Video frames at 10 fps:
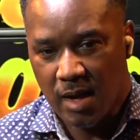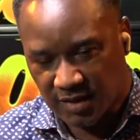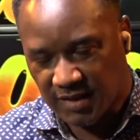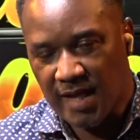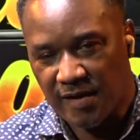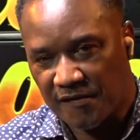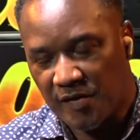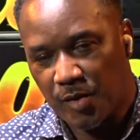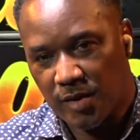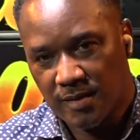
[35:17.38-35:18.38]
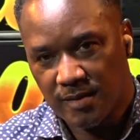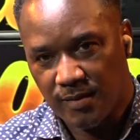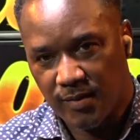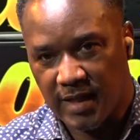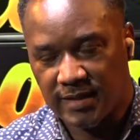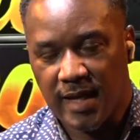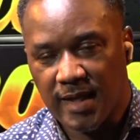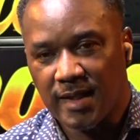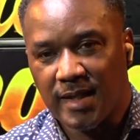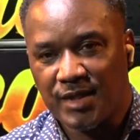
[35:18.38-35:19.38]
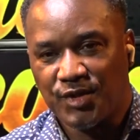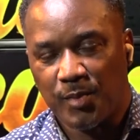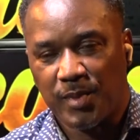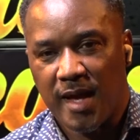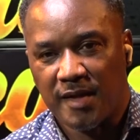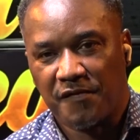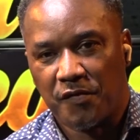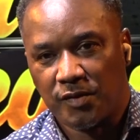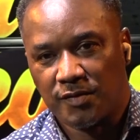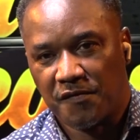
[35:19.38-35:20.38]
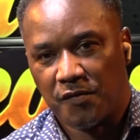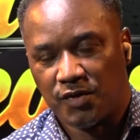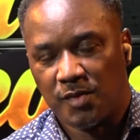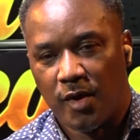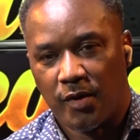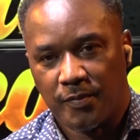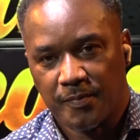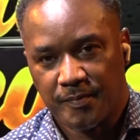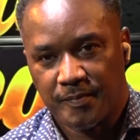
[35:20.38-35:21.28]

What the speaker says: Outside of football, what exactly is your plan for tomorrow?